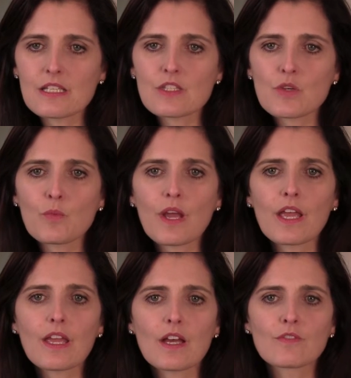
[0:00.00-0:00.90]
is a
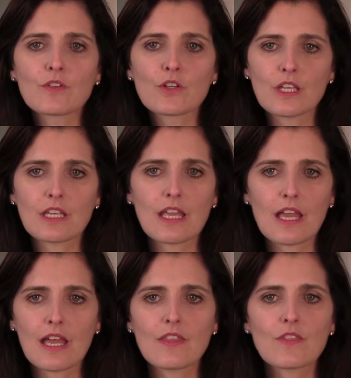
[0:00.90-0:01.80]
way of looking
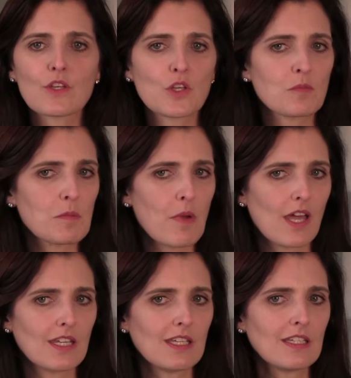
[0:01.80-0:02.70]
at the human
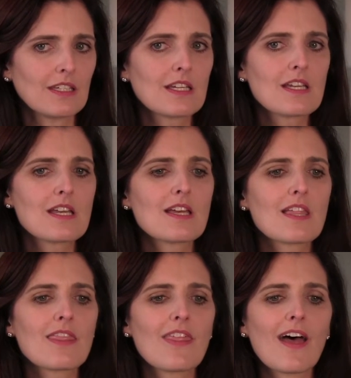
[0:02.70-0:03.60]
body
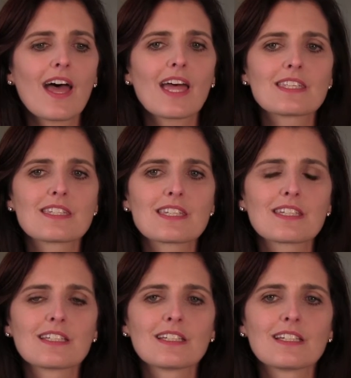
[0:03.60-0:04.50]
that
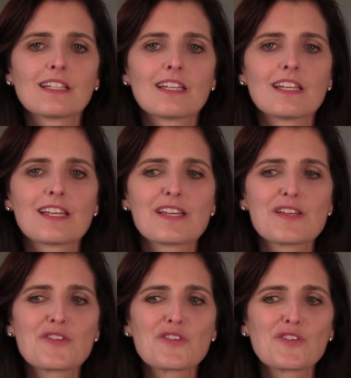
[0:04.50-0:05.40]

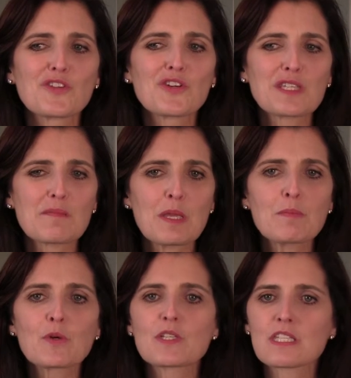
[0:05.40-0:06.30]
looks at
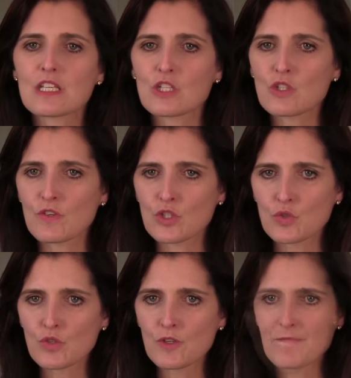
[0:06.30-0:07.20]
people as an
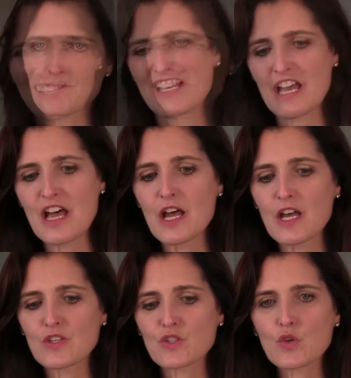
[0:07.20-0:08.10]
individual.
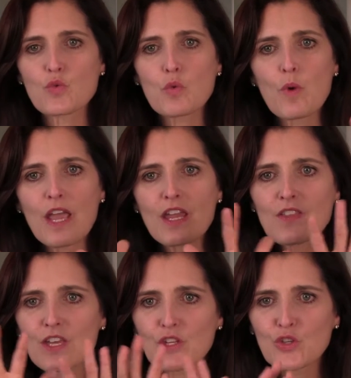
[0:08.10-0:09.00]
So the way
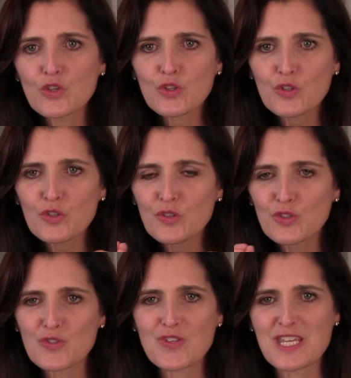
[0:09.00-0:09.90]
that your
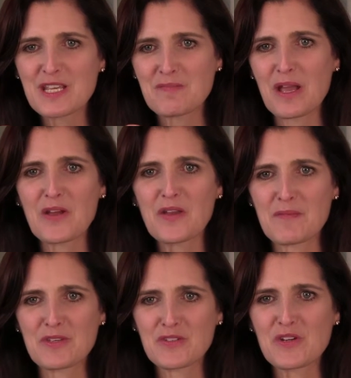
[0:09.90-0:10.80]
unique
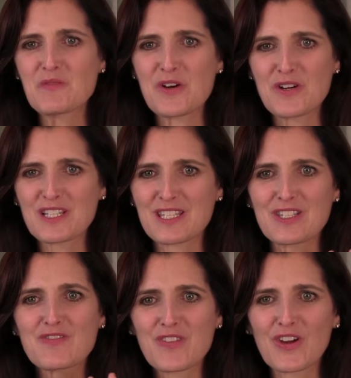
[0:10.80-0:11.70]
biochemistry works
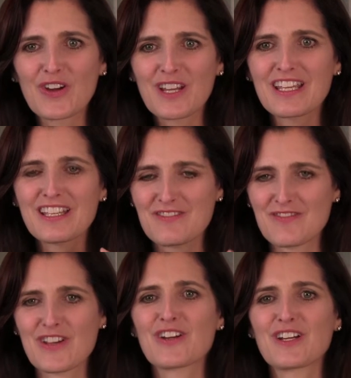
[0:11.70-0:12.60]
is very,
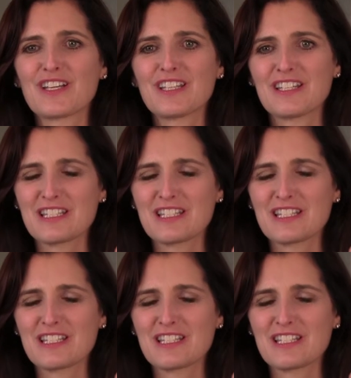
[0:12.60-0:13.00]
very